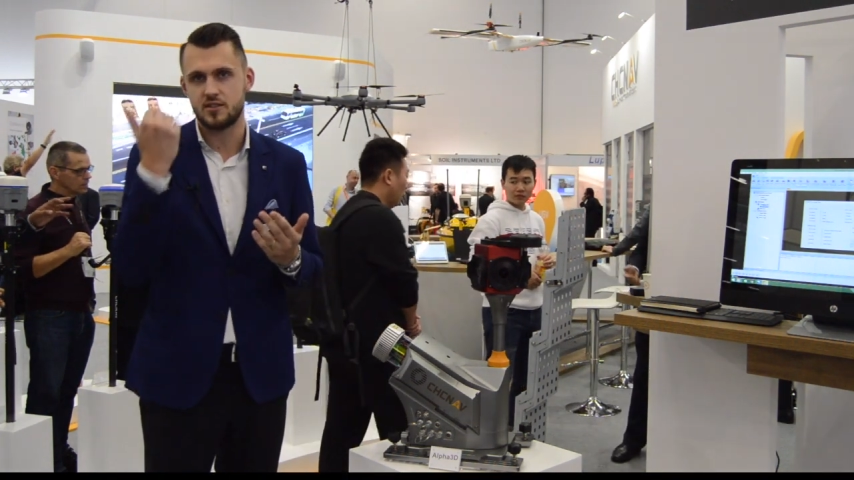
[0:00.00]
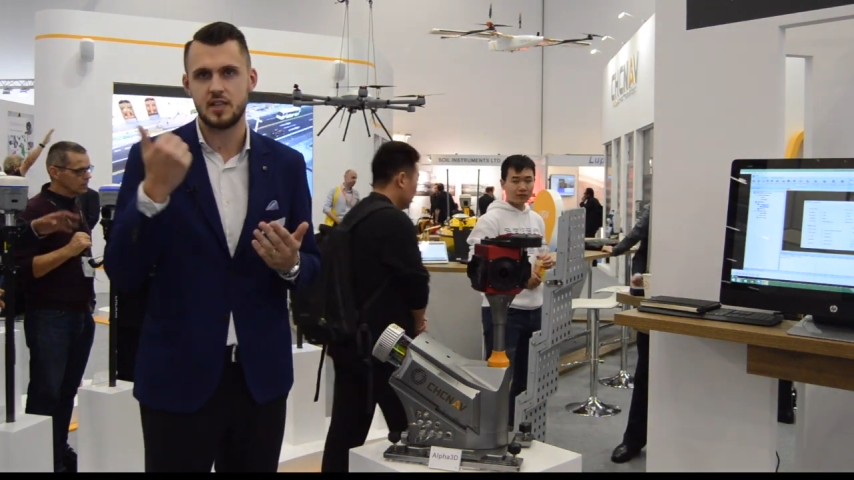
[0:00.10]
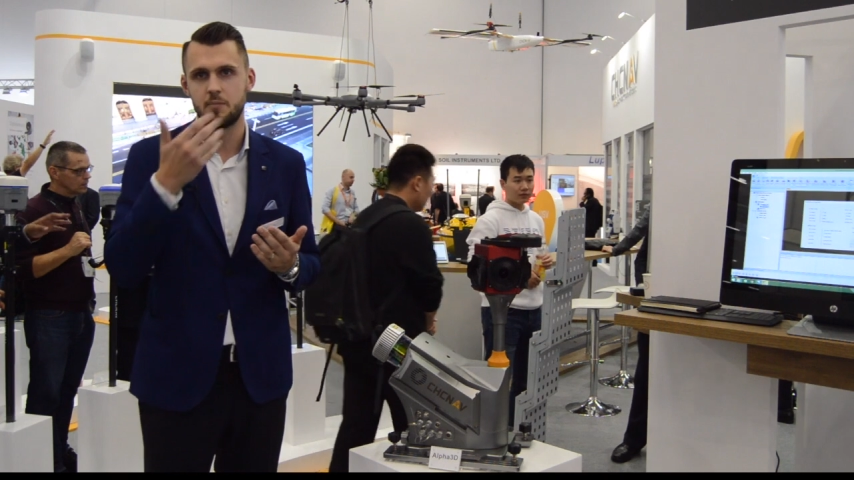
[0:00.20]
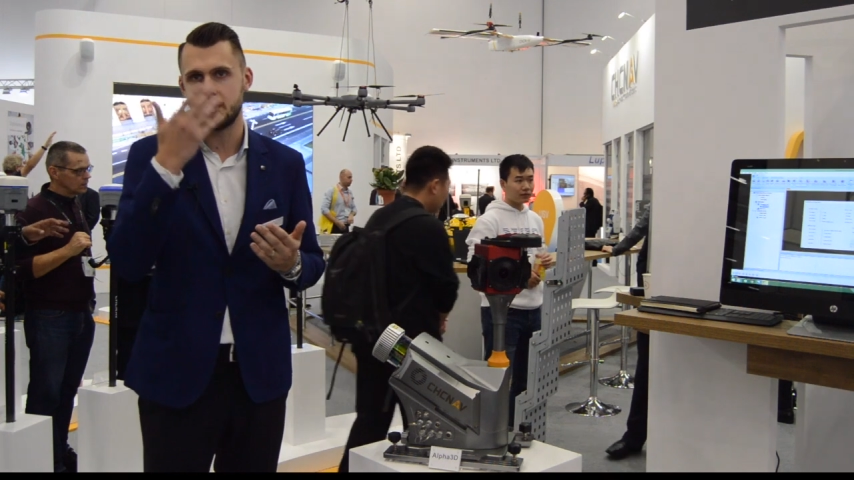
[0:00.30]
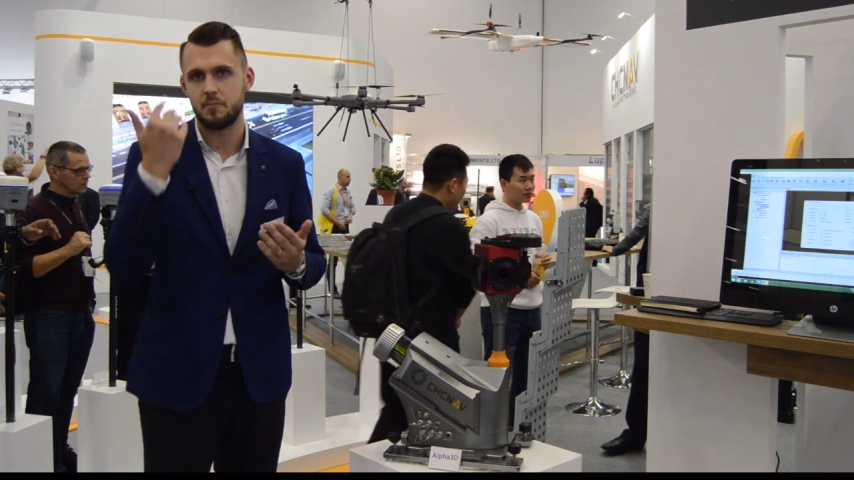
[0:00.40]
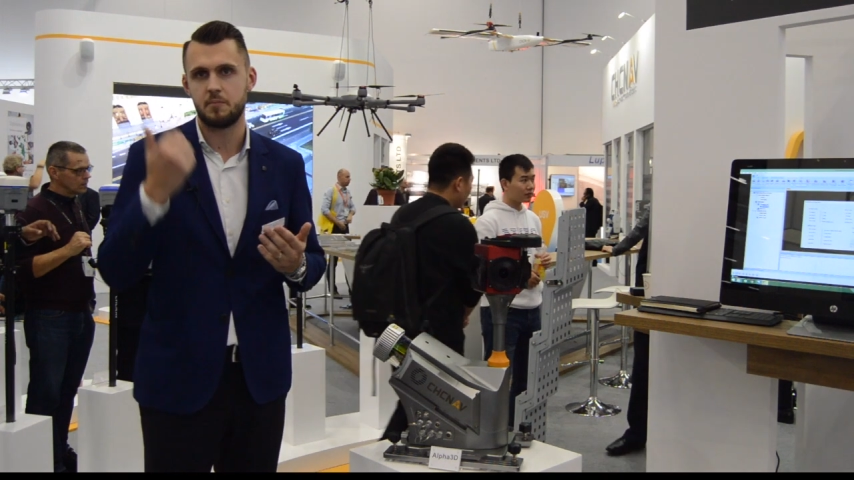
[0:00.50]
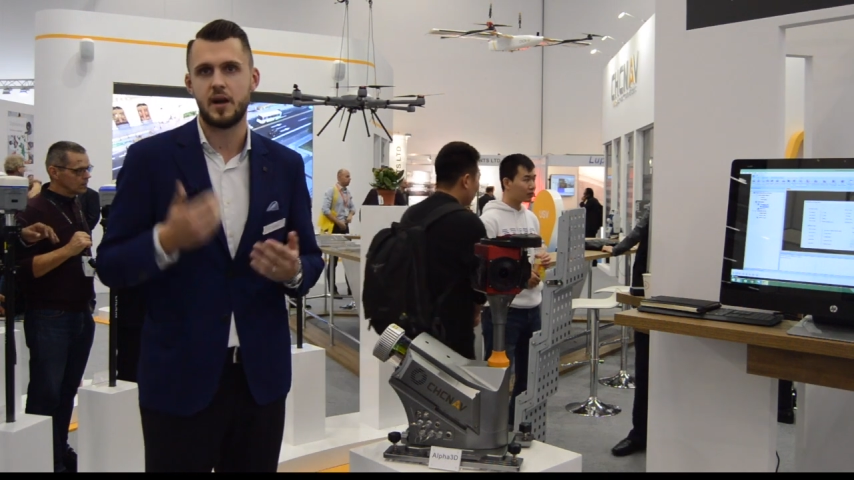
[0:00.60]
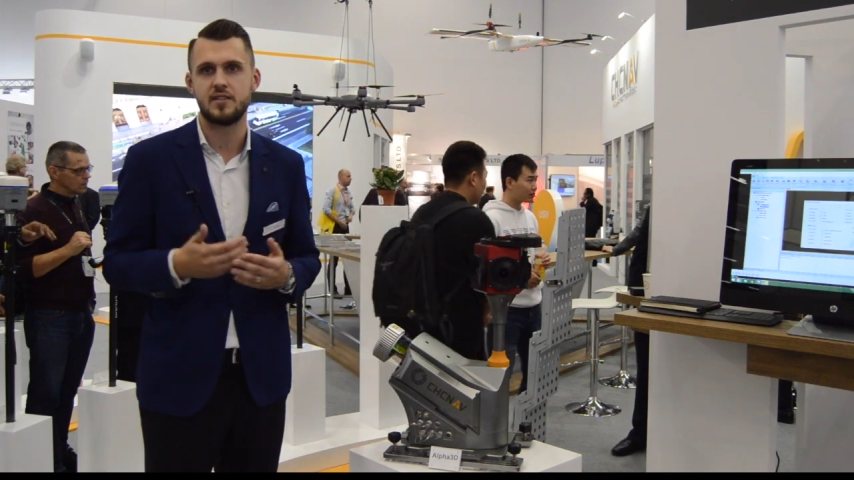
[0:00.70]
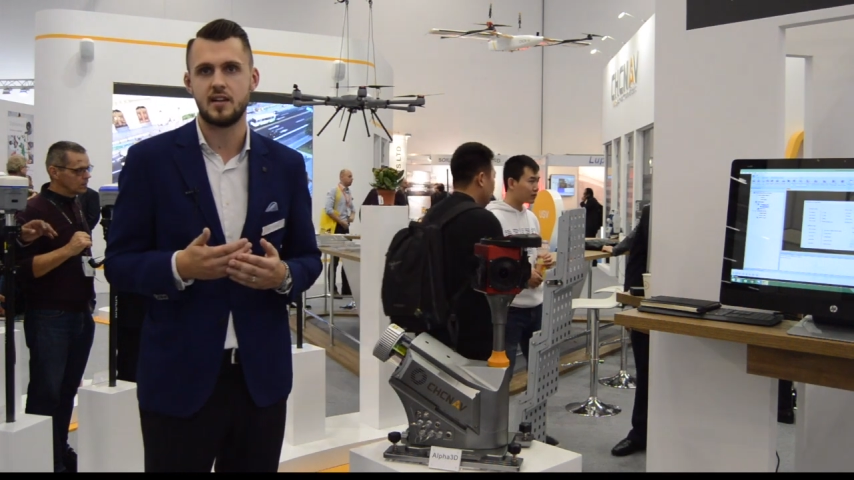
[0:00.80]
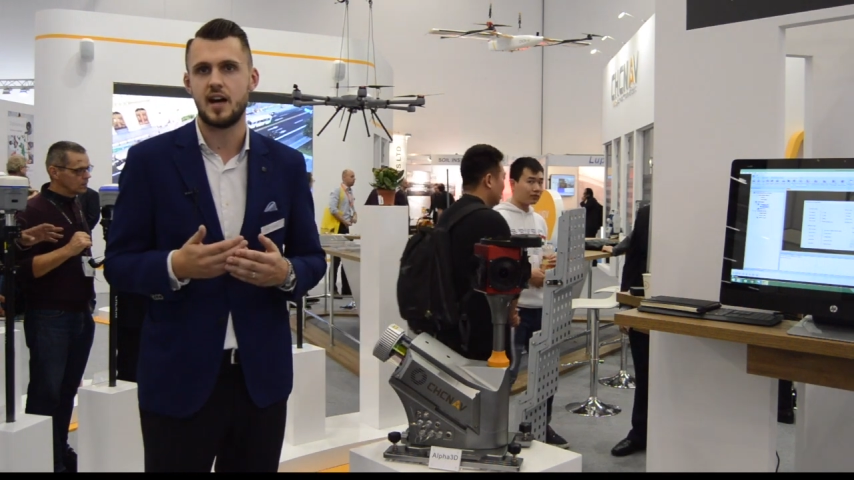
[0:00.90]
see by,
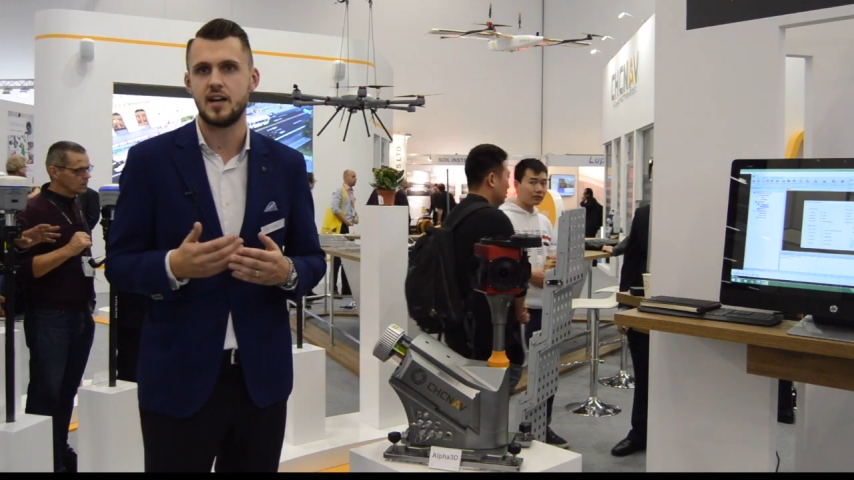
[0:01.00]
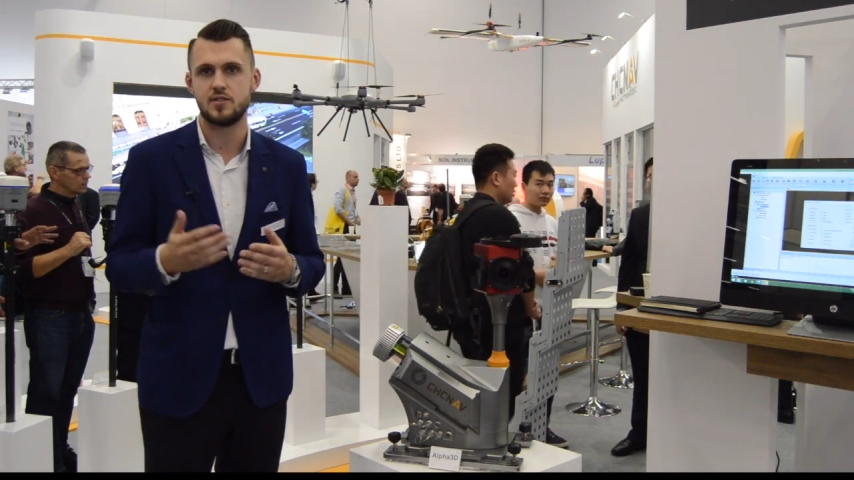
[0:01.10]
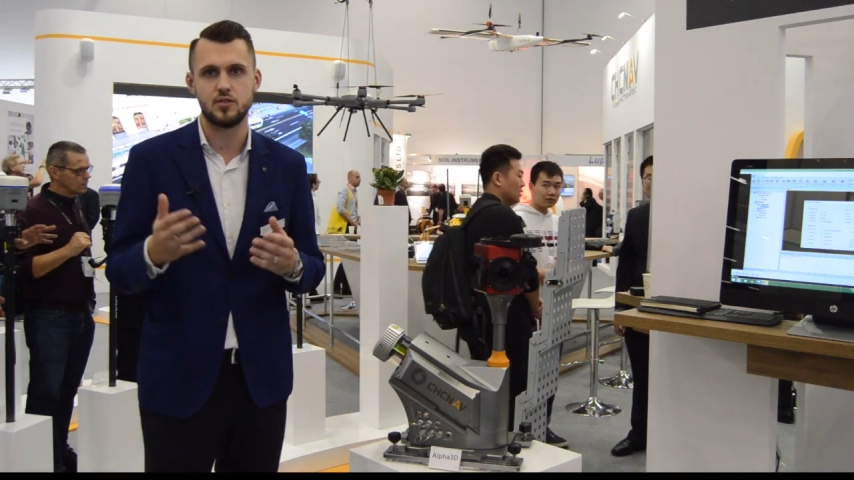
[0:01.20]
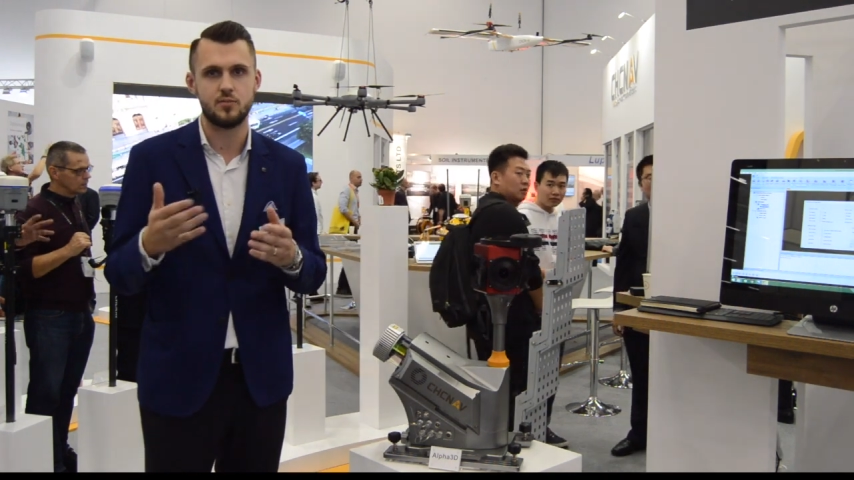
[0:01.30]
by the eyes.